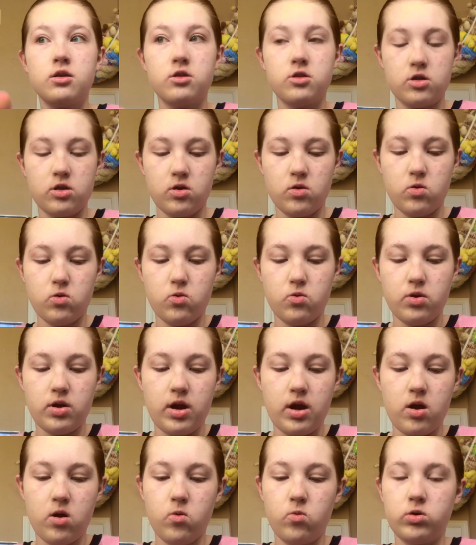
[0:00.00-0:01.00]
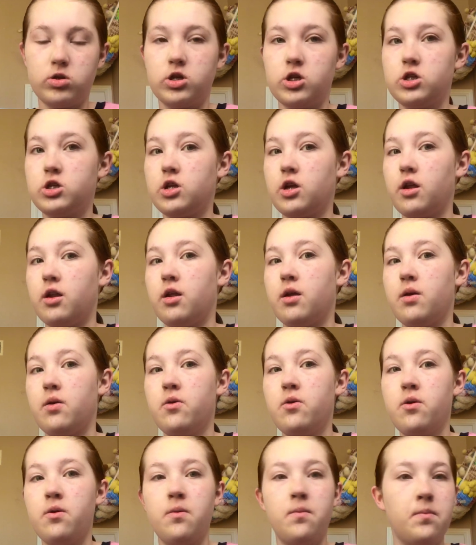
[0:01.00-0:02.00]
So now we're just
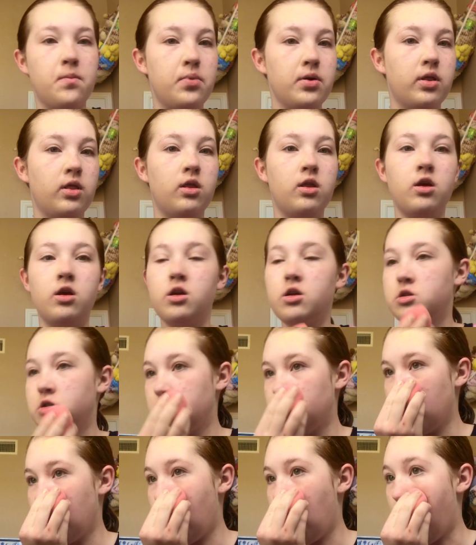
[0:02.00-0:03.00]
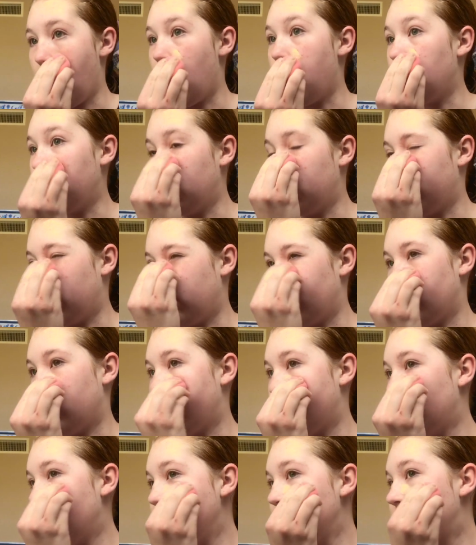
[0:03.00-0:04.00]
gonna put this all over
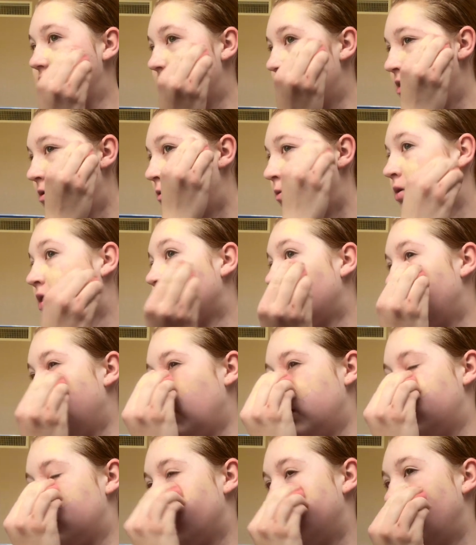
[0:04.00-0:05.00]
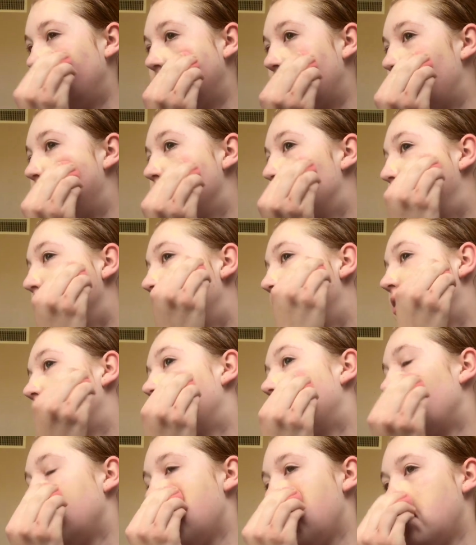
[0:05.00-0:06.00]
our face, and we're gonna make sure that we blend
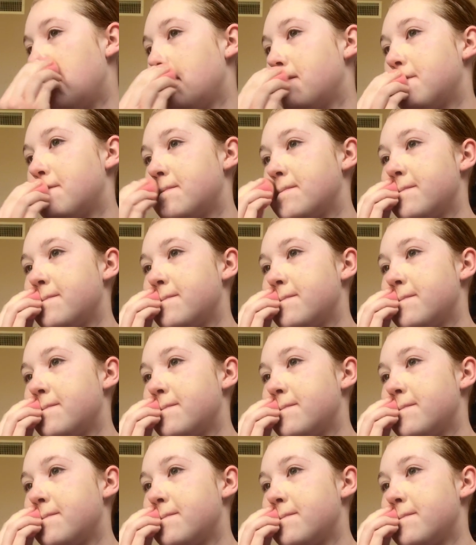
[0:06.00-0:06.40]
it all out.